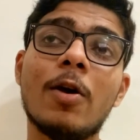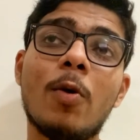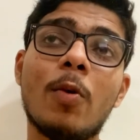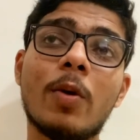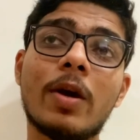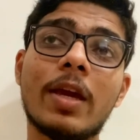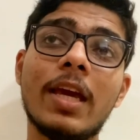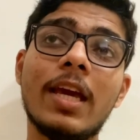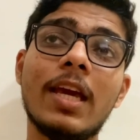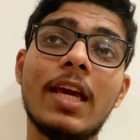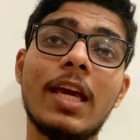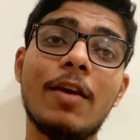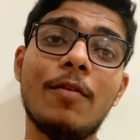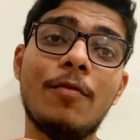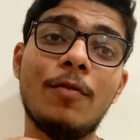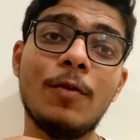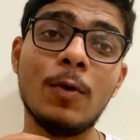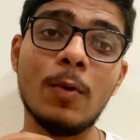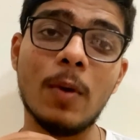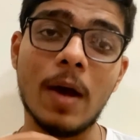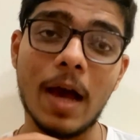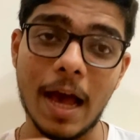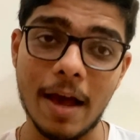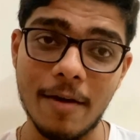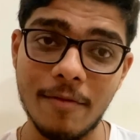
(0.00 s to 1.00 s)
Okay, if
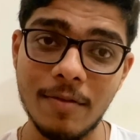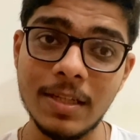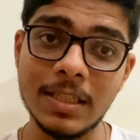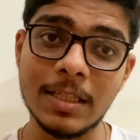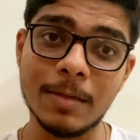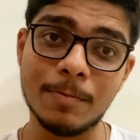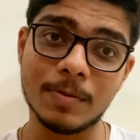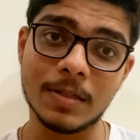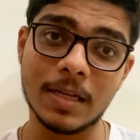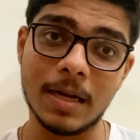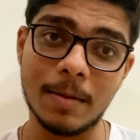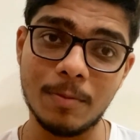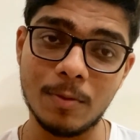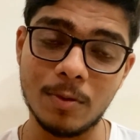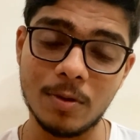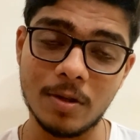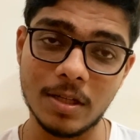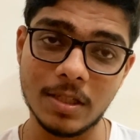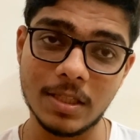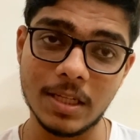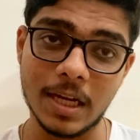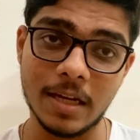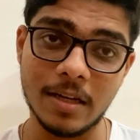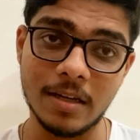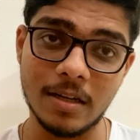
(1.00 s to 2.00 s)
you haven't subscribed to the
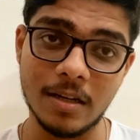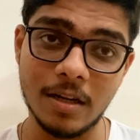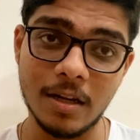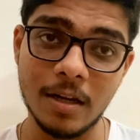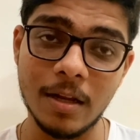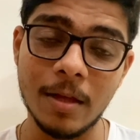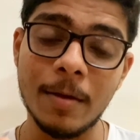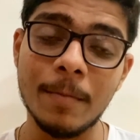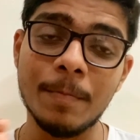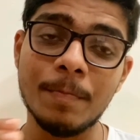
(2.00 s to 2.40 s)
channel,